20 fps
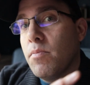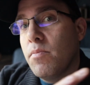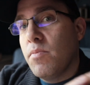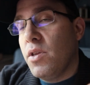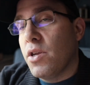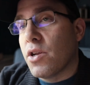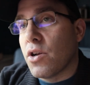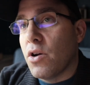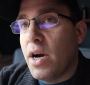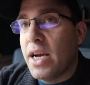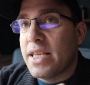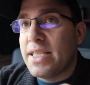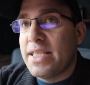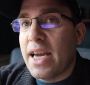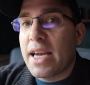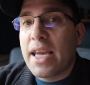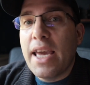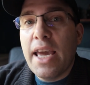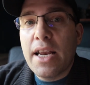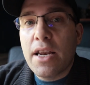a
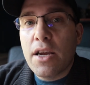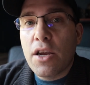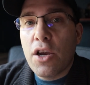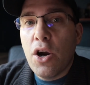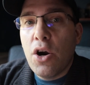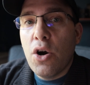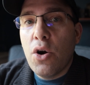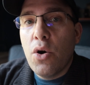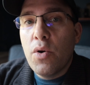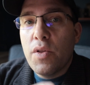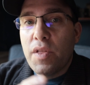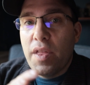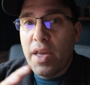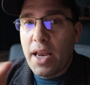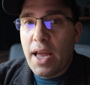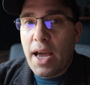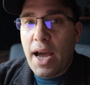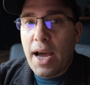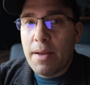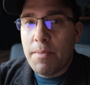decade ago
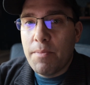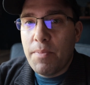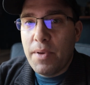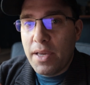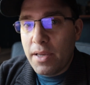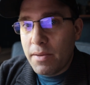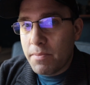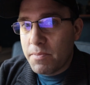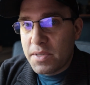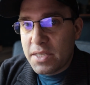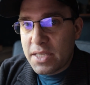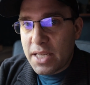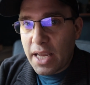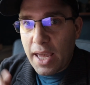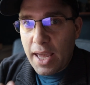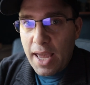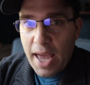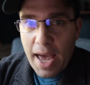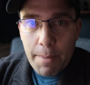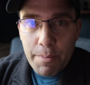that I'd be
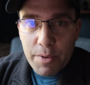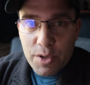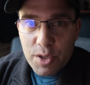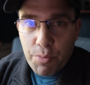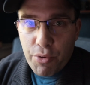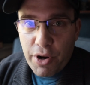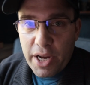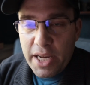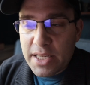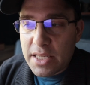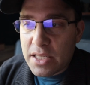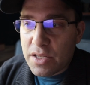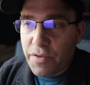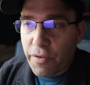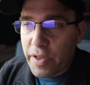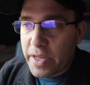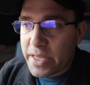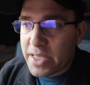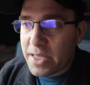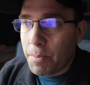singing Apple's praises
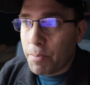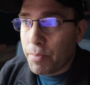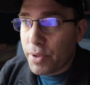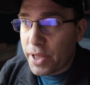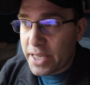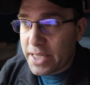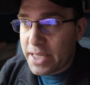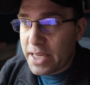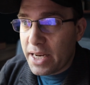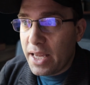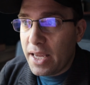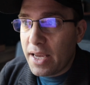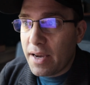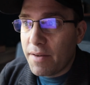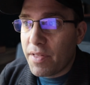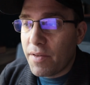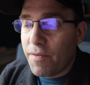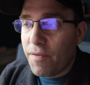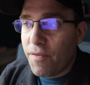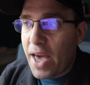for the simplicity
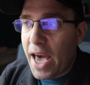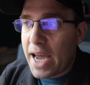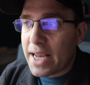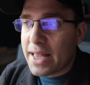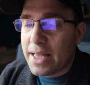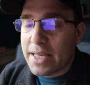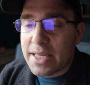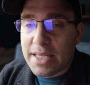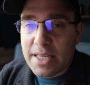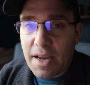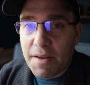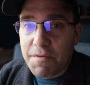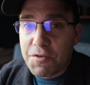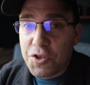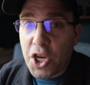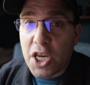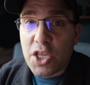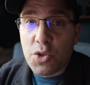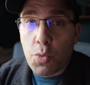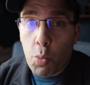of the fact that stuff
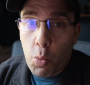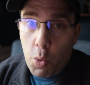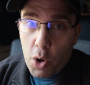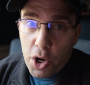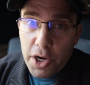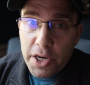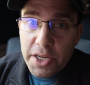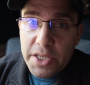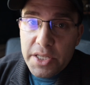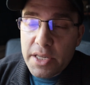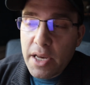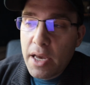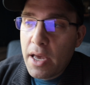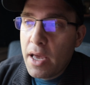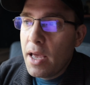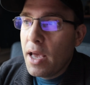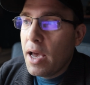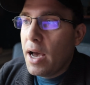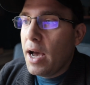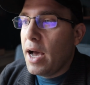just works,
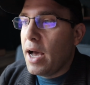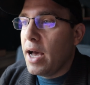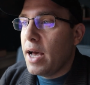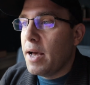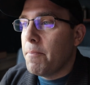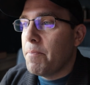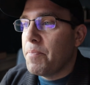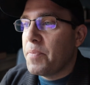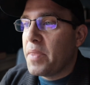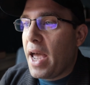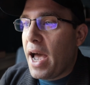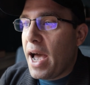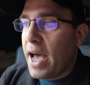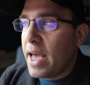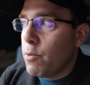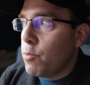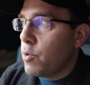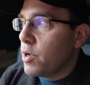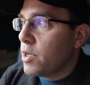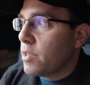
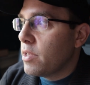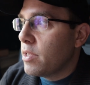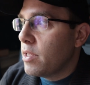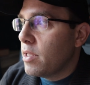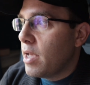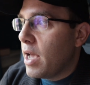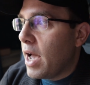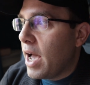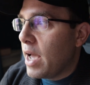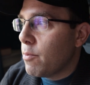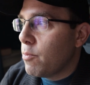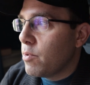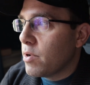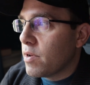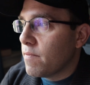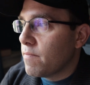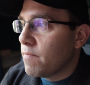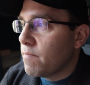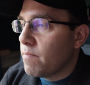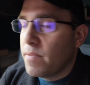I would
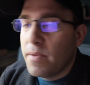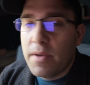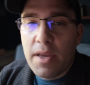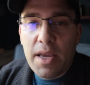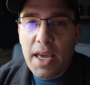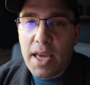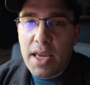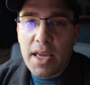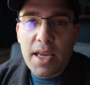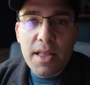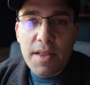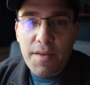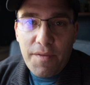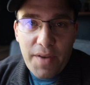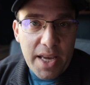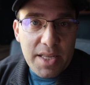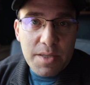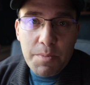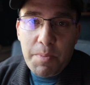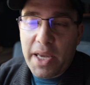have hit you in the
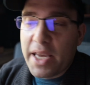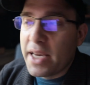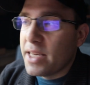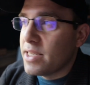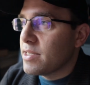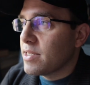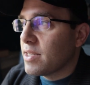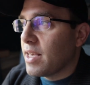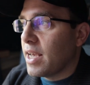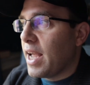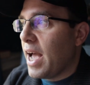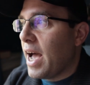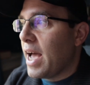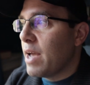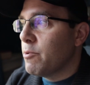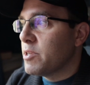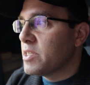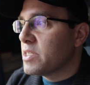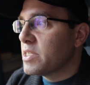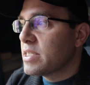face, because like I
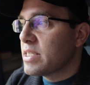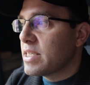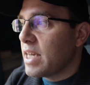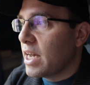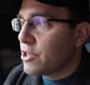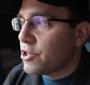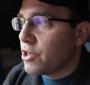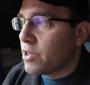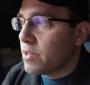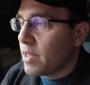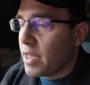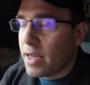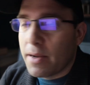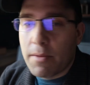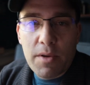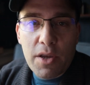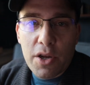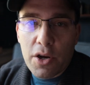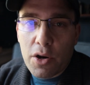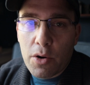was such a
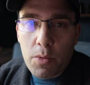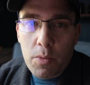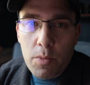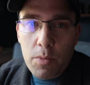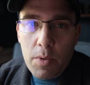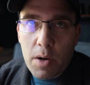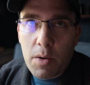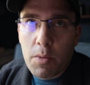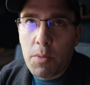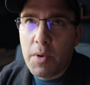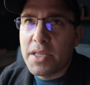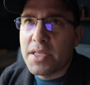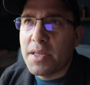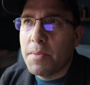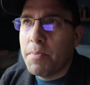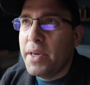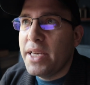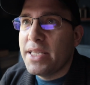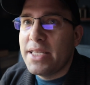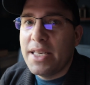
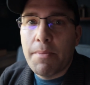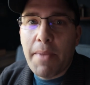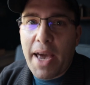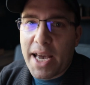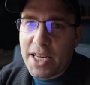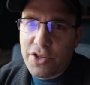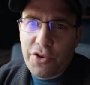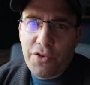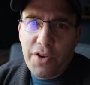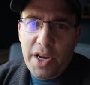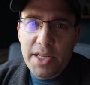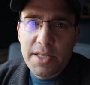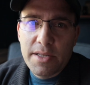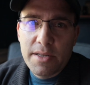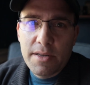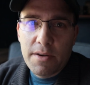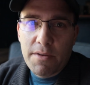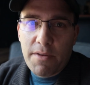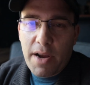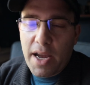PC master race,
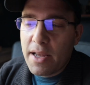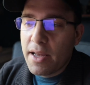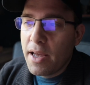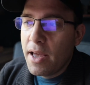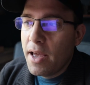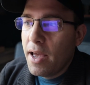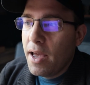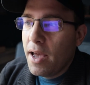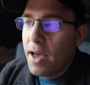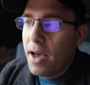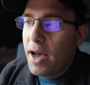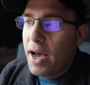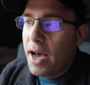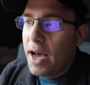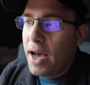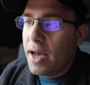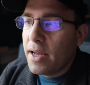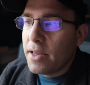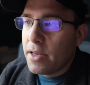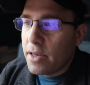right?
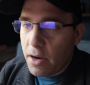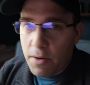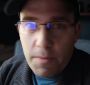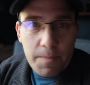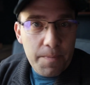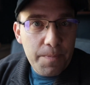No,